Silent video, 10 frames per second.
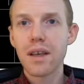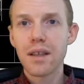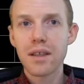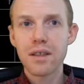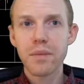
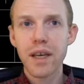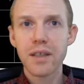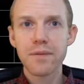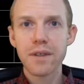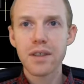these math
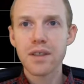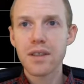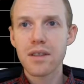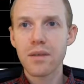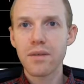
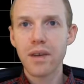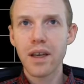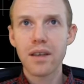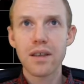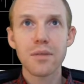functions. So I've
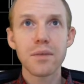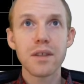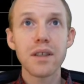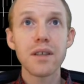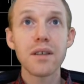added a couple
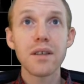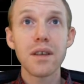here.